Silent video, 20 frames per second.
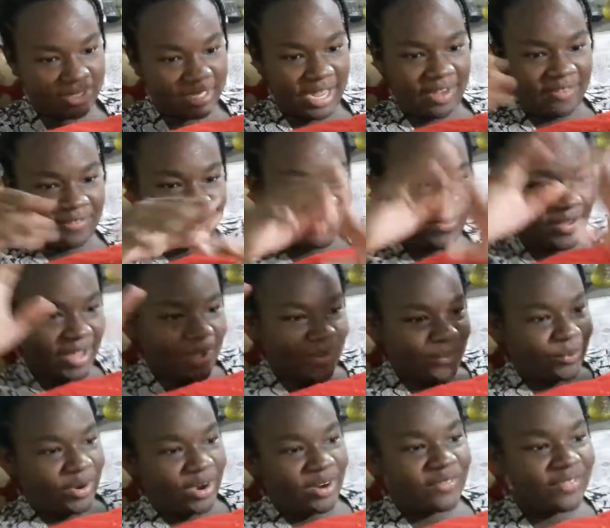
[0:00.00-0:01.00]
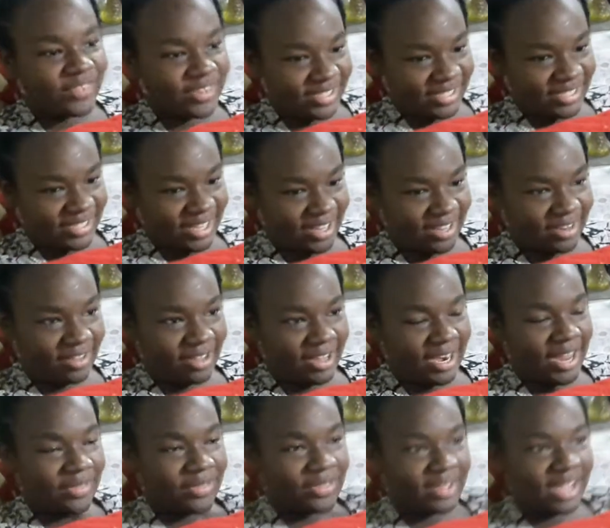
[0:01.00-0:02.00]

have breakfast together. And I think